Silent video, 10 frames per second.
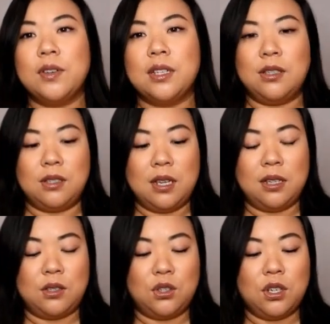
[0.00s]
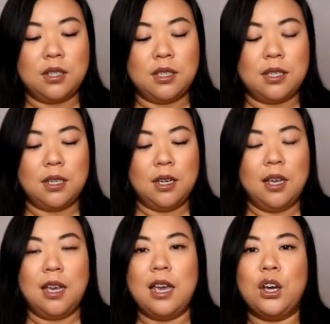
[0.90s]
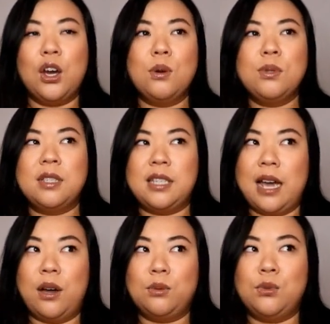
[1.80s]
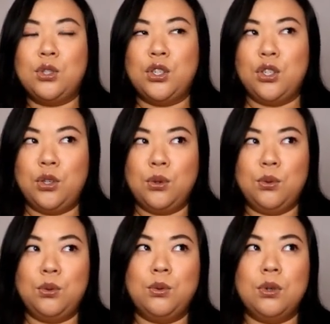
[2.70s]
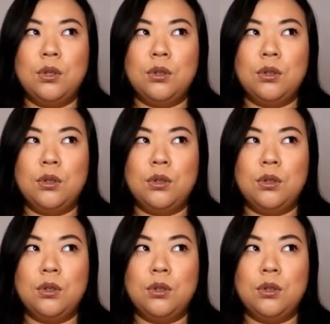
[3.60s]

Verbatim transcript: It's just, it goes down too